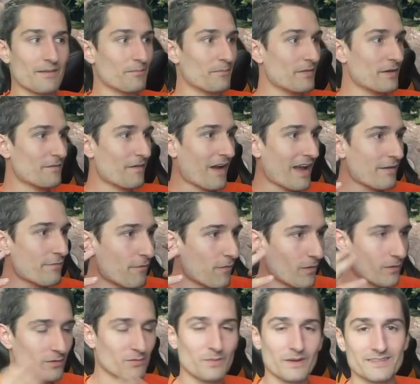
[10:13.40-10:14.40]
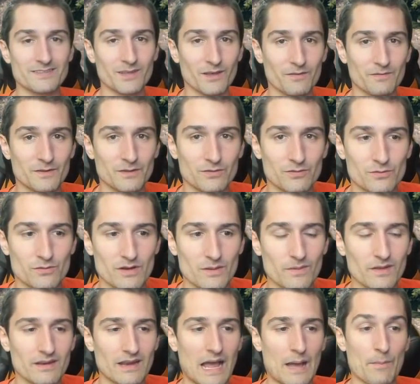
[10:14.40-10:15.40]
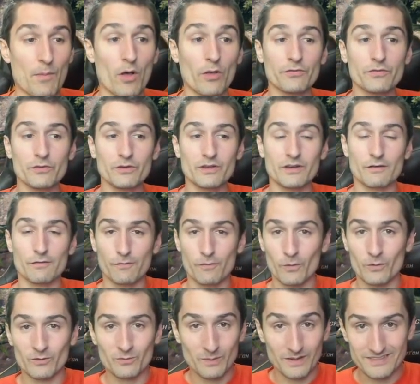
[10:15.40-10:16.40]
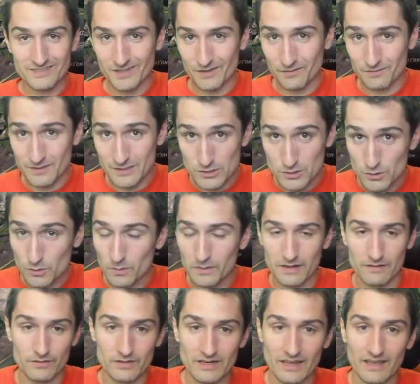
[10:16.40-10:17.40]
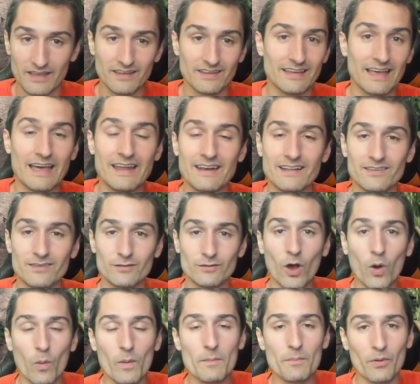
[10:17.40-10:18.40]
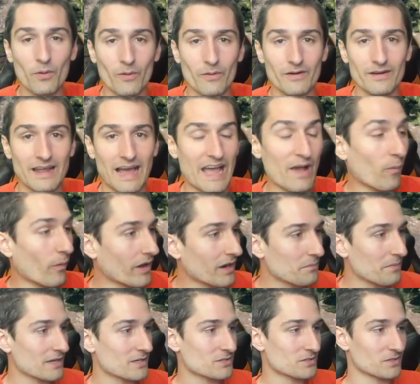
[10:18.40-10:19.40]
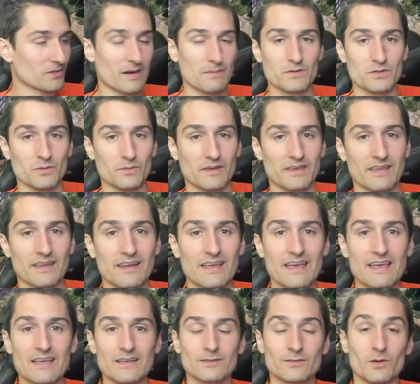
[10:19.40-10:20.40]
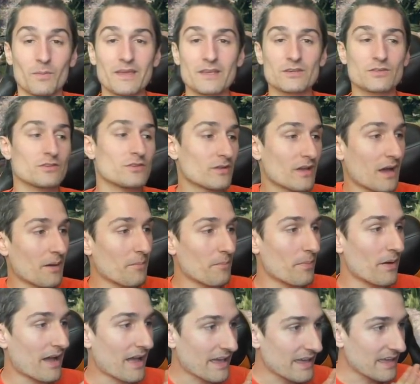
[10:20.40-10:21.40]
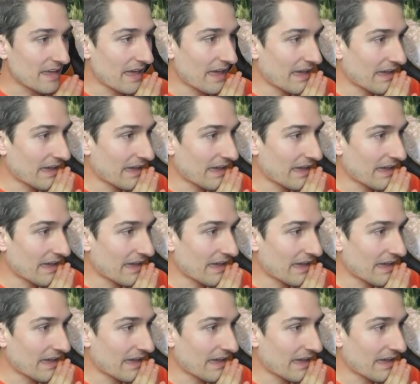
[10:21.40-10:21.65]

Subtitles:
if I force myself to stream it, I'm also going to force myself to do it every day. And it's so important. I want to make sure I'm doing it. So make sure you come by